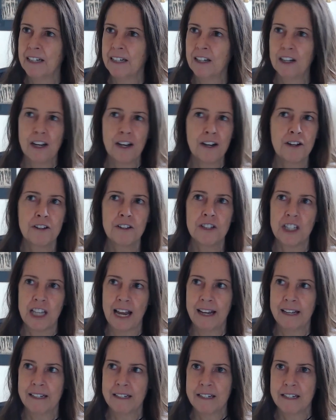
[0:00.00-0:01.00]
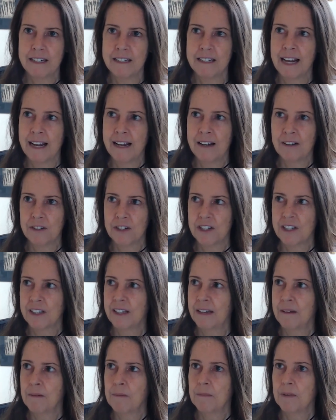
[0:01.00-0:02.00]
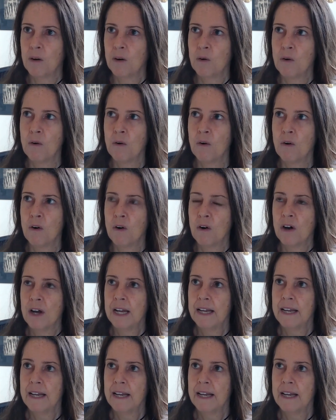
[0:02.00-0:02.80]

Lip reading: clothes handed down to them or